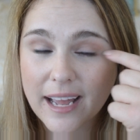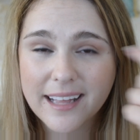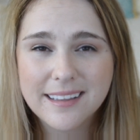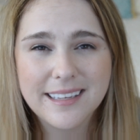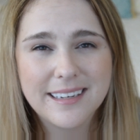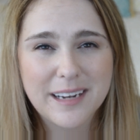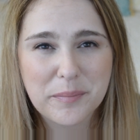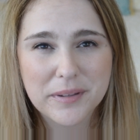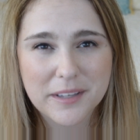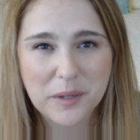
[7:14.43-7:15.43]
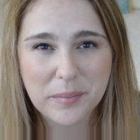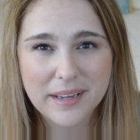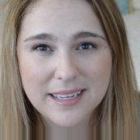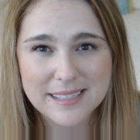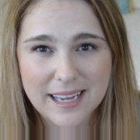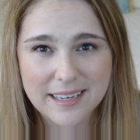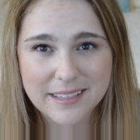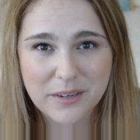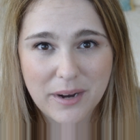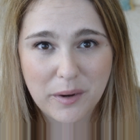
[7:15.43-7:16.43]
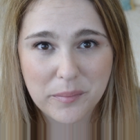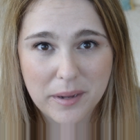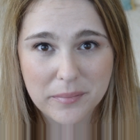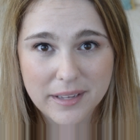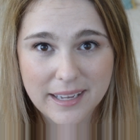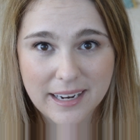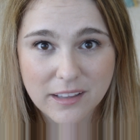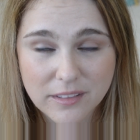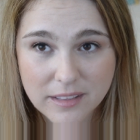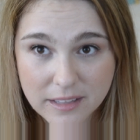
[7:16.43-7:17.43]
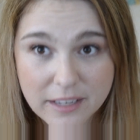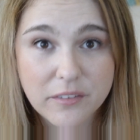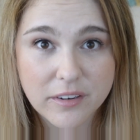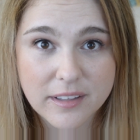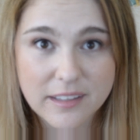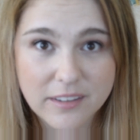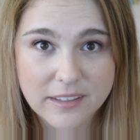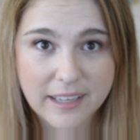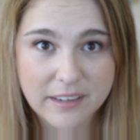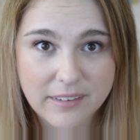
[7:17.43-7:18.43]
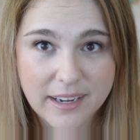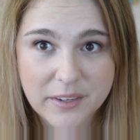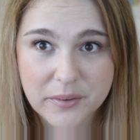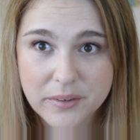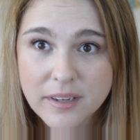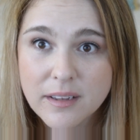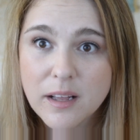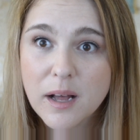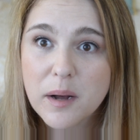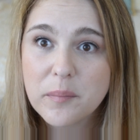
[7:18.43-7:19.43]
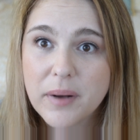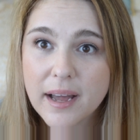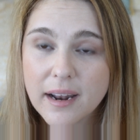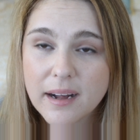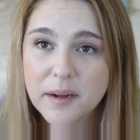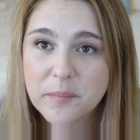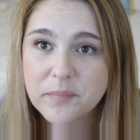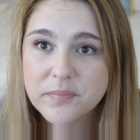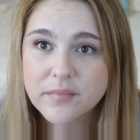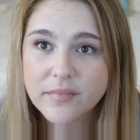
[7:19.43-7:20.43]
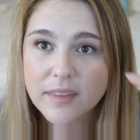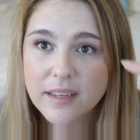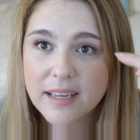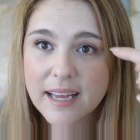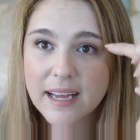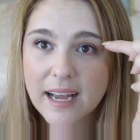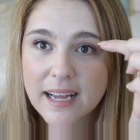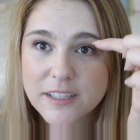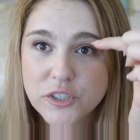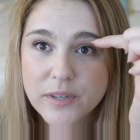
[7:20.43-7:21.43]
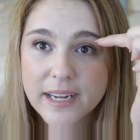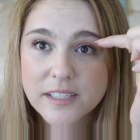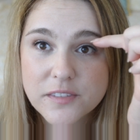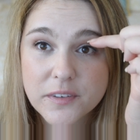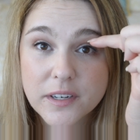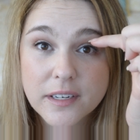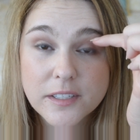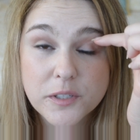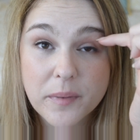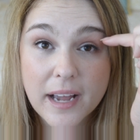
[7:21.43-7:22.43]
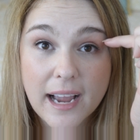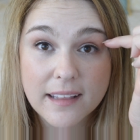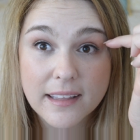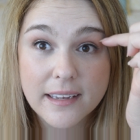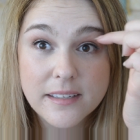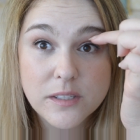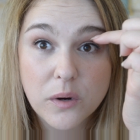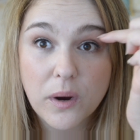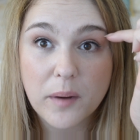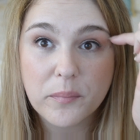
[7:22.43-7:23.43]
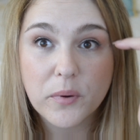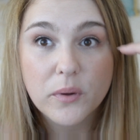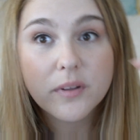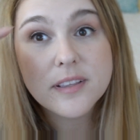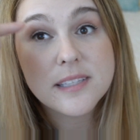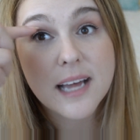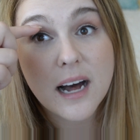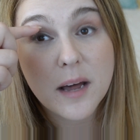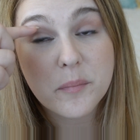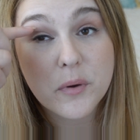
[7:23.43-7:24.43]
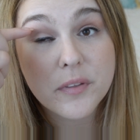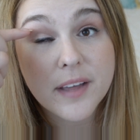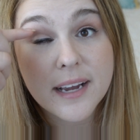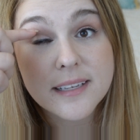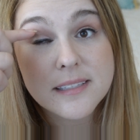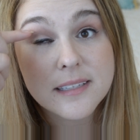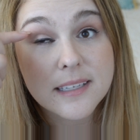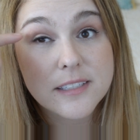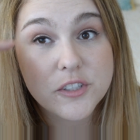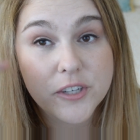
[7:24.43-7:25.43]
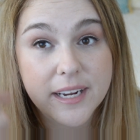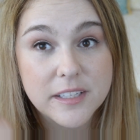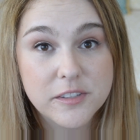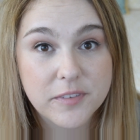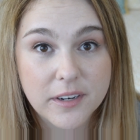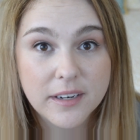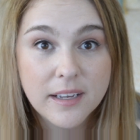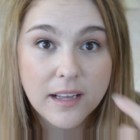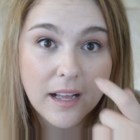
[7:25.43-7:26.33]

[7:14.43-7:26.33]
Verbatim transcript: I cleaned it up a little bit because I had to go out in public and I literally looked like a raccoon. But it had transferred to my eyelid, so on both eyes it's transferred.